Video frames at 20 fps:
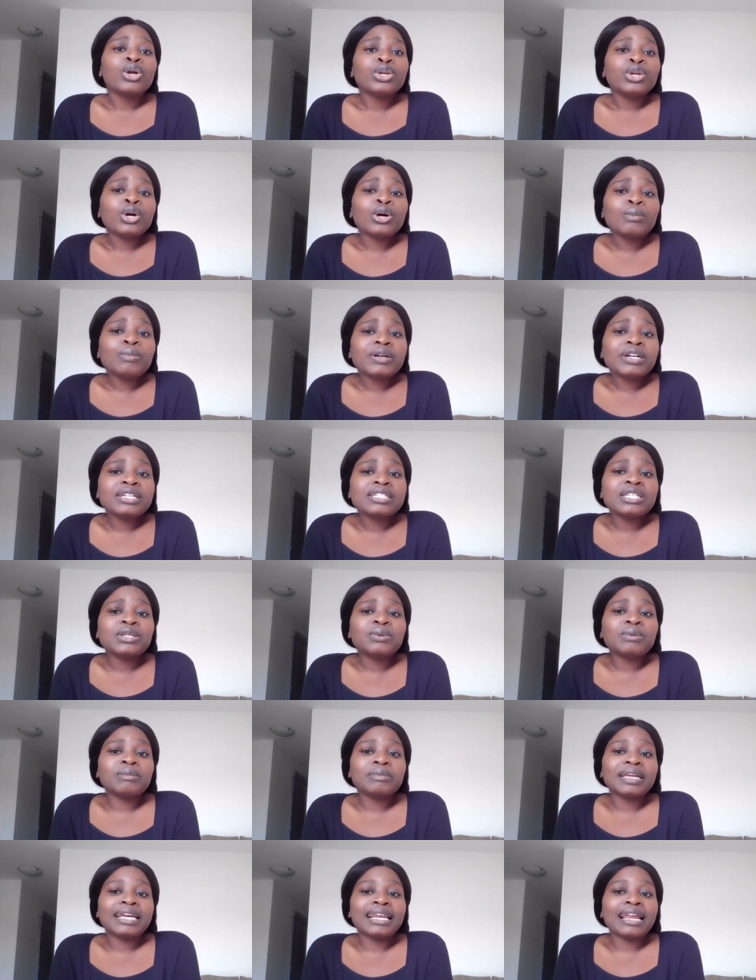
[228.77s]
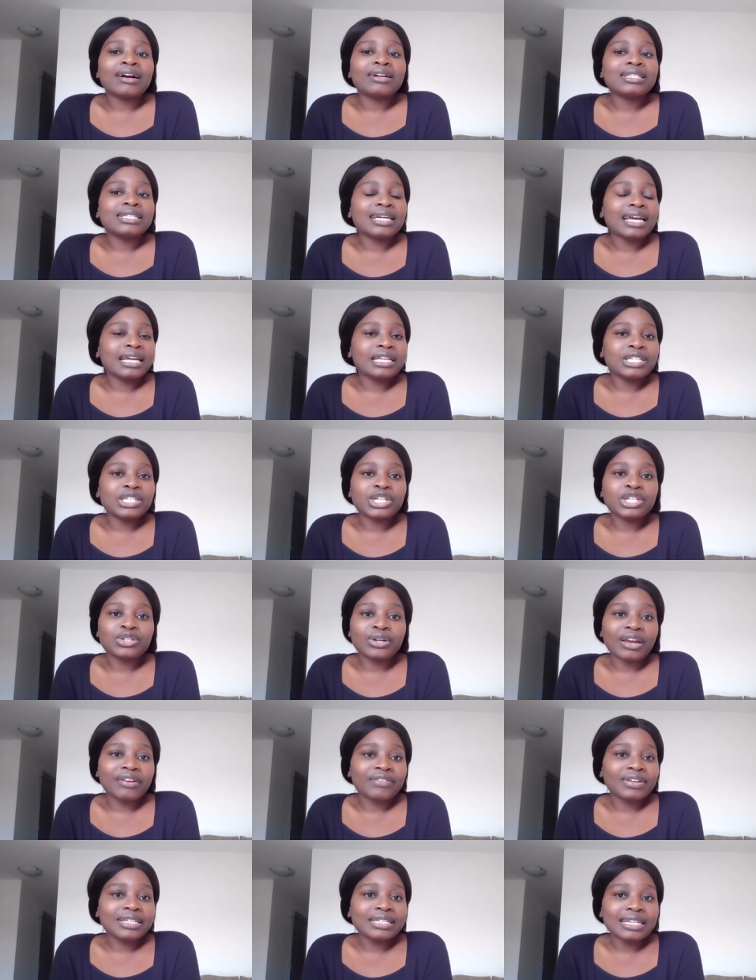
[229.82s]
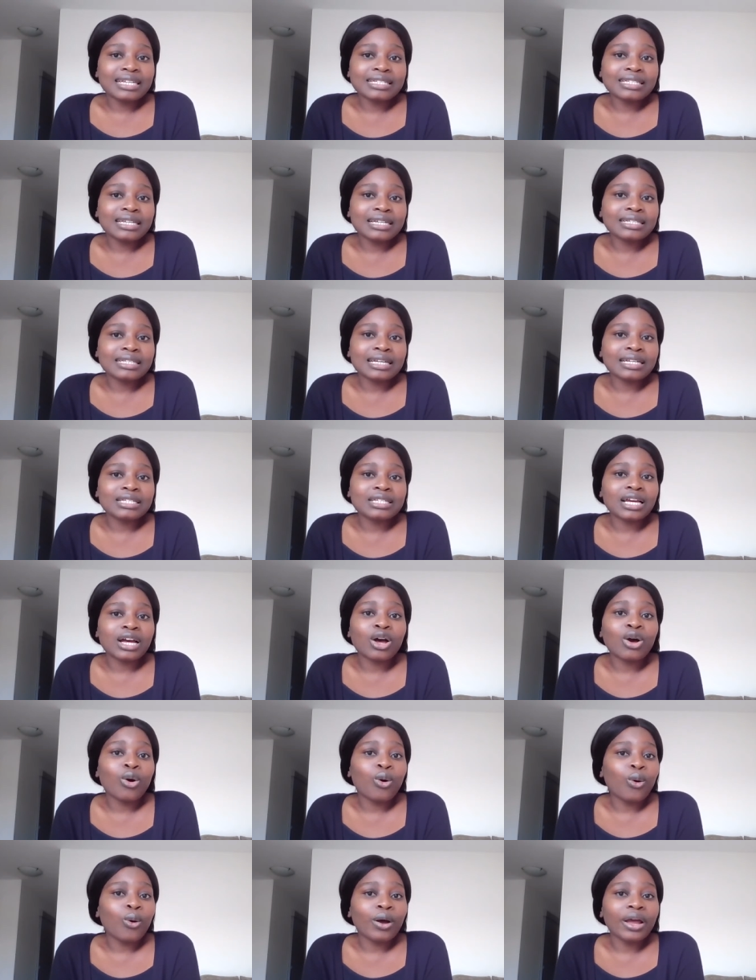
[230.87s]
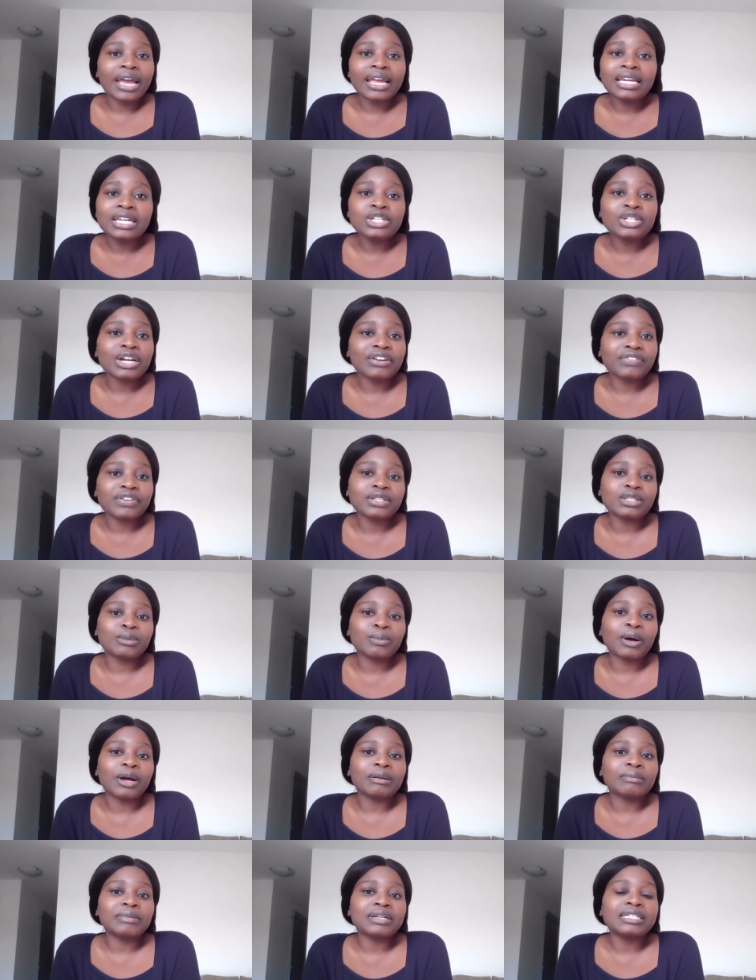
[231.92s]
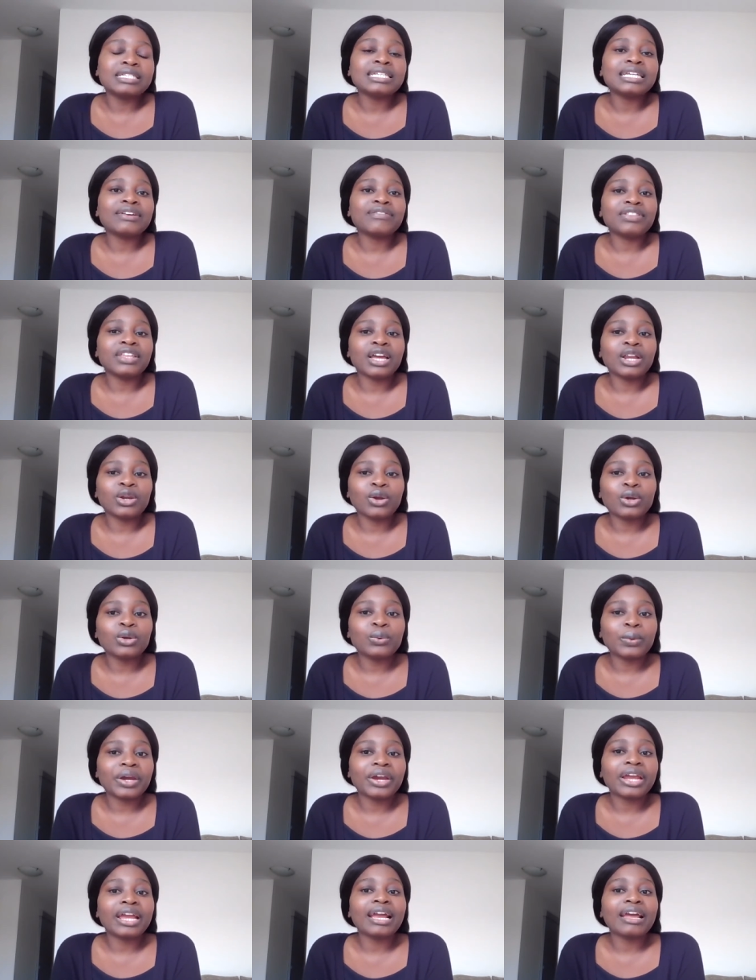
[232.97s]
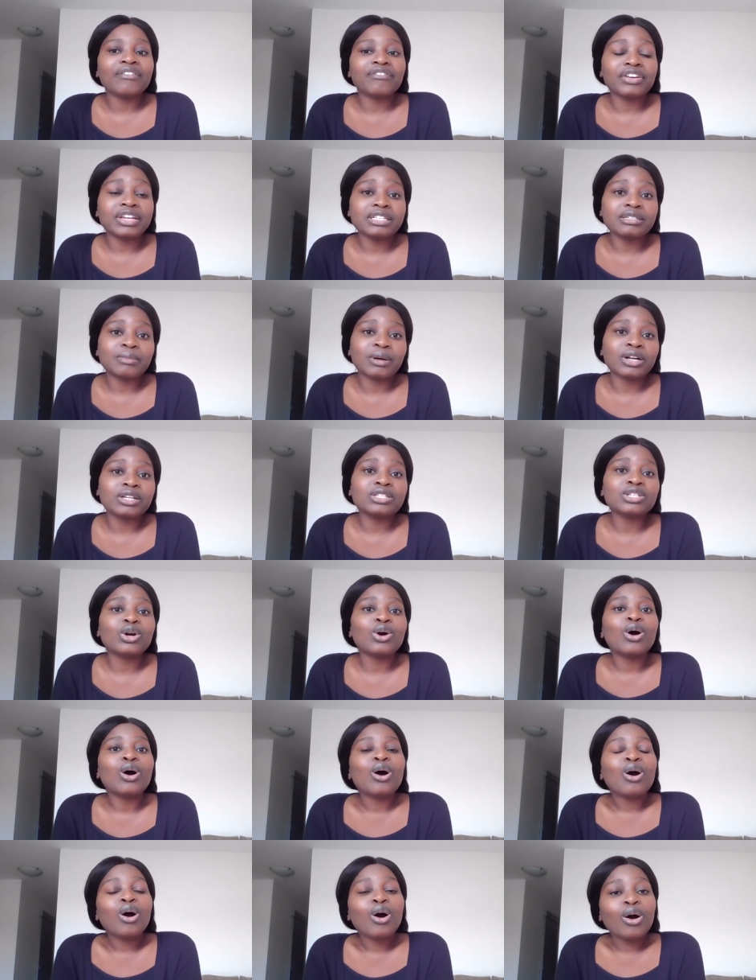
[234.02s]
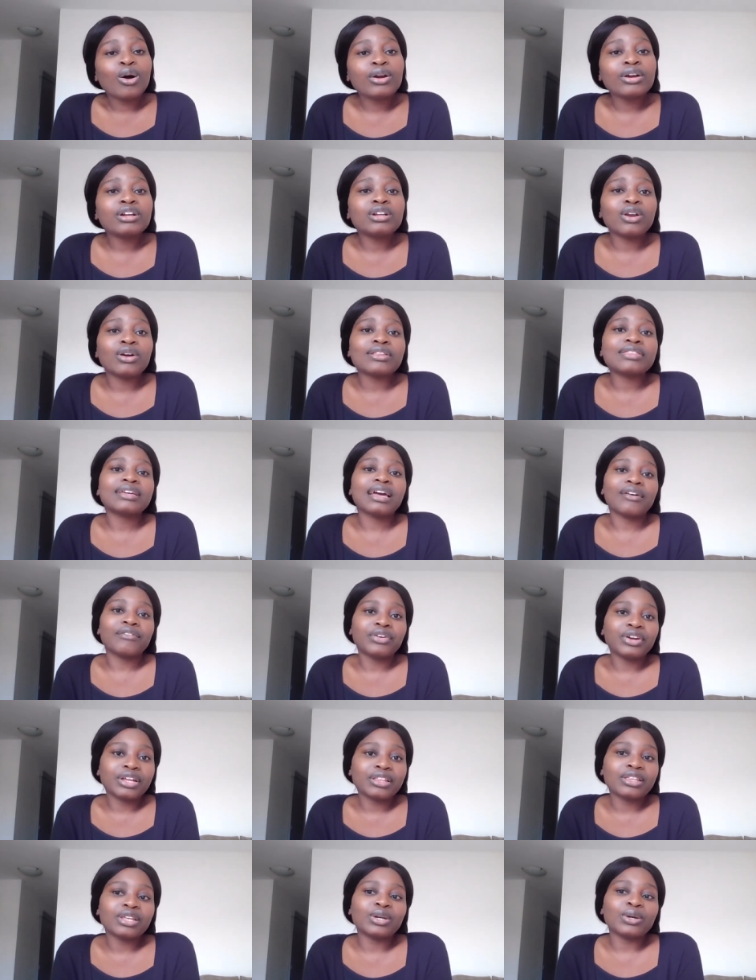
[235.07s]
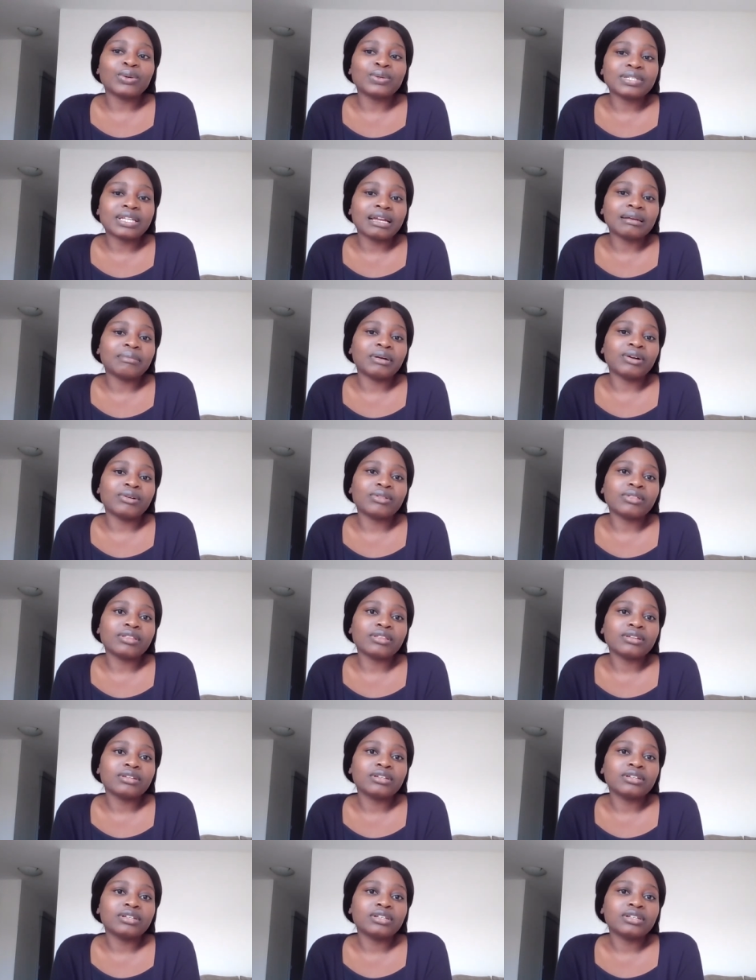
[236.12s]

No person will be allowed to enter a driving testing center or any traffic department if they are not wearing a face mask or cloth covering the nose and mouth.